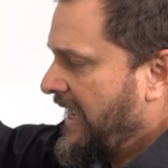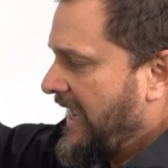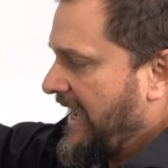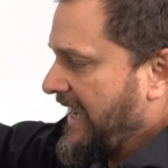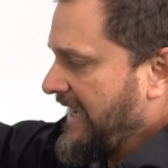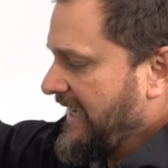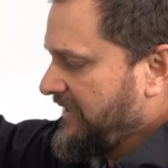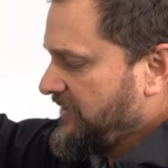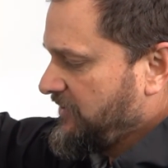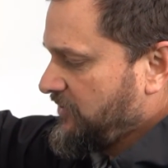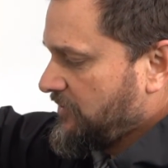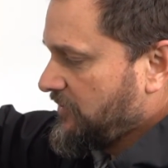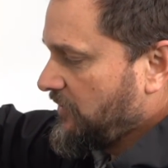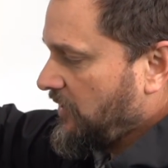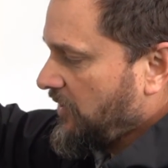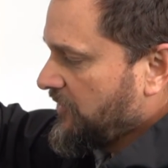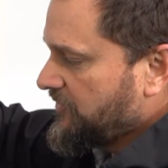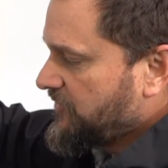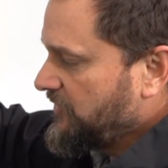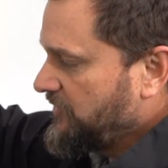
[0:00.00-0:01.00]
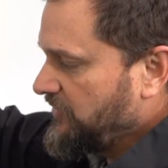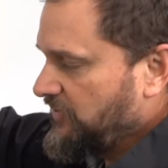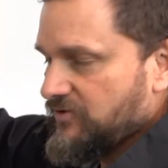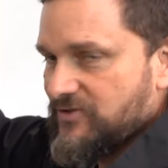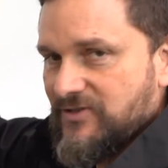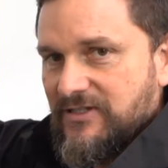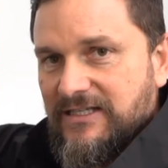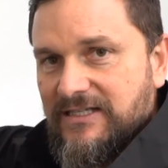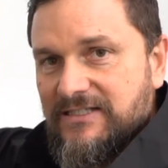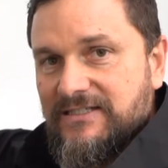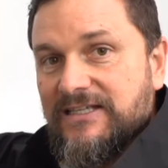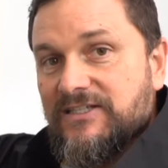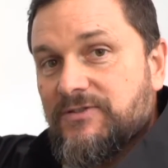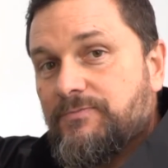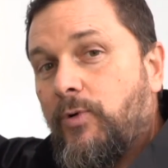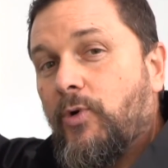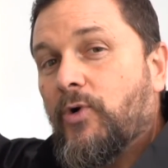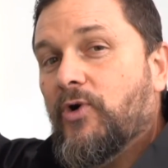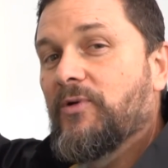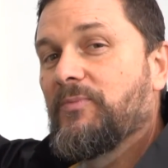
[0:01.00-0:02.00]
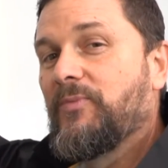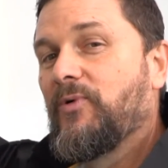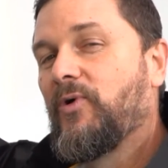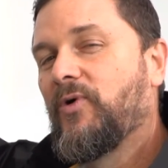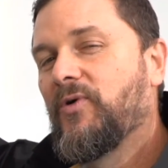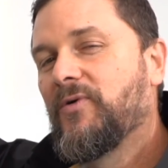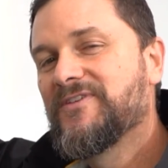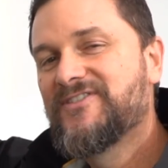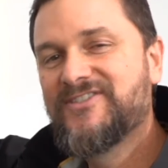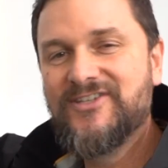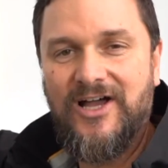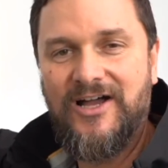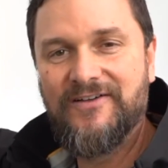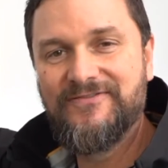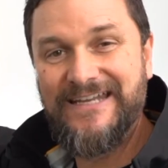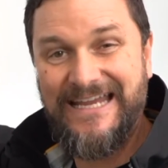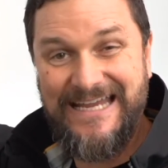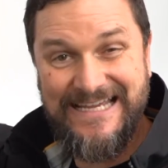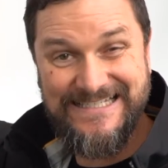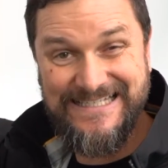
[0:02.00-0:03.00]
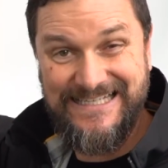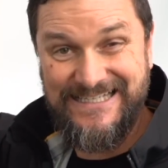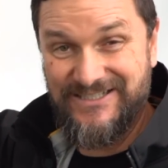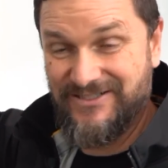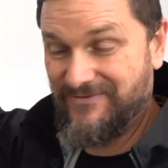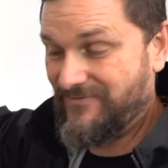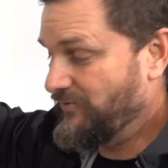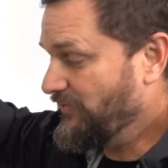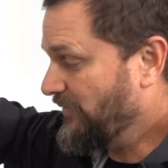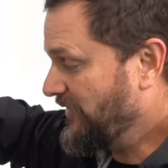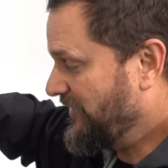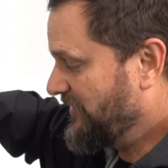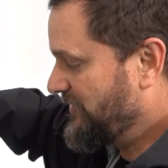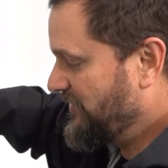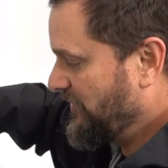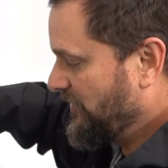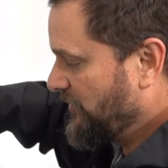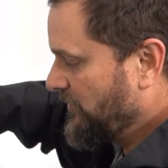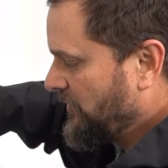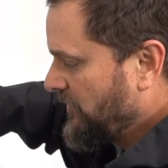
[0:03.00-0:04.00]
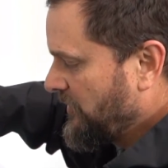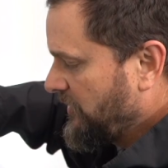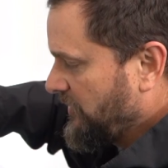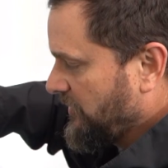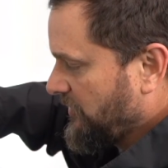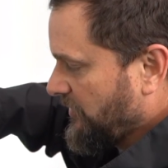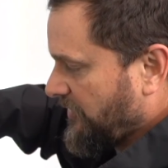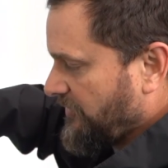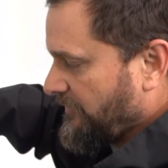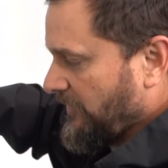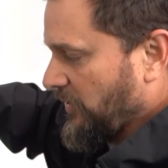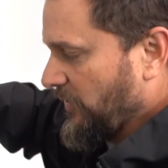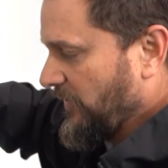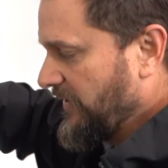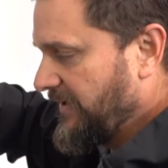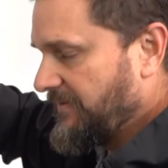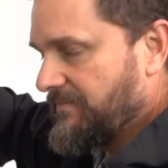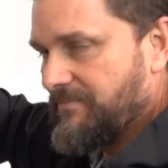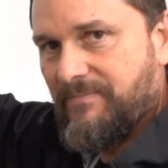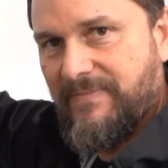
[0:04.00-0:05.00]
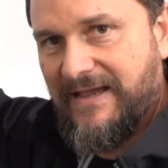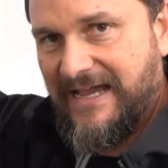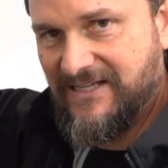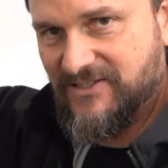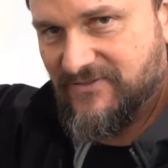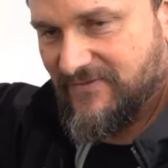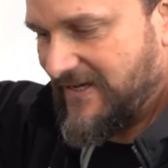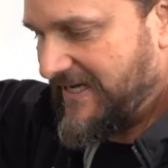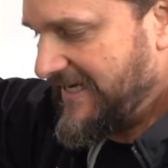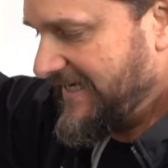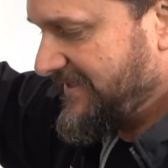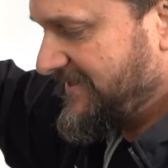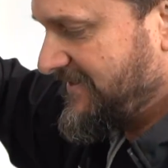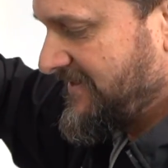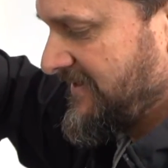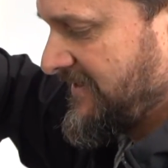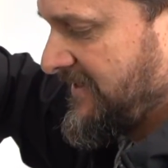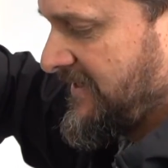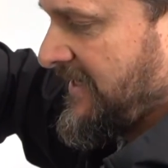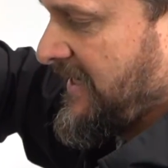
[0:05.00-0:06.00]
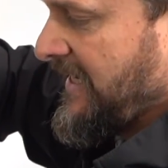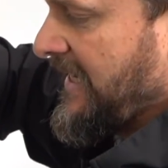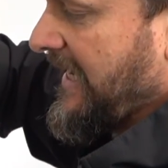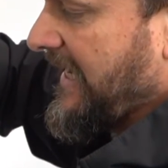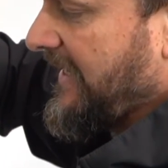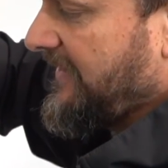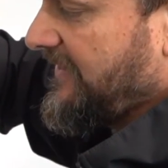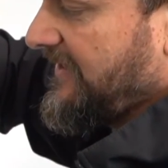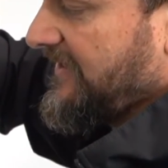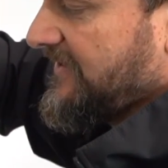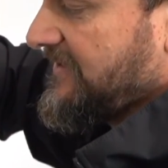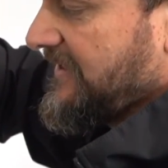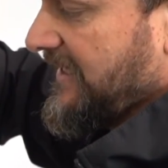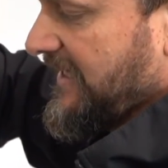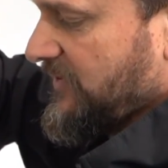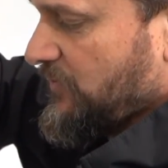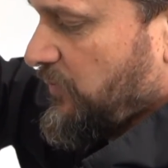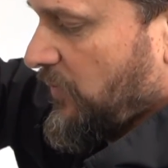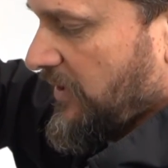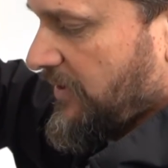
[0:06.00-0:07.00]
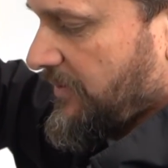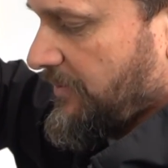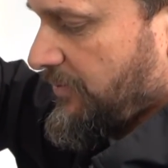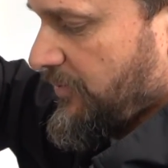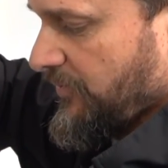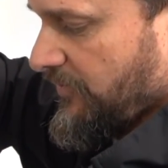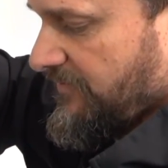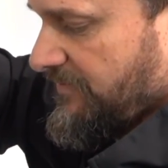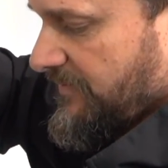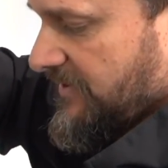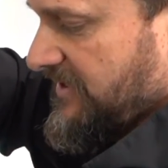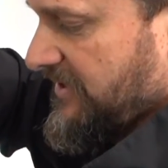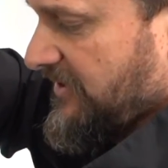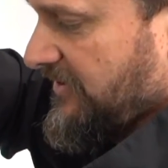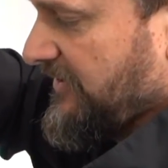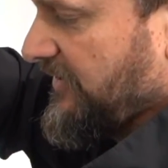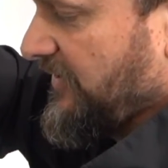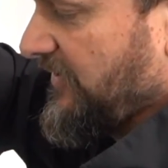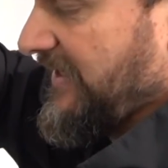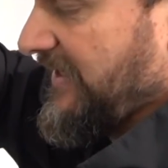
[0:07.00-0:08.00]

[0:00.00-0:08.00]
And you can also use these as portable soft eskies if you wanted to. You could throw in bags of ice, and this nice waterproof material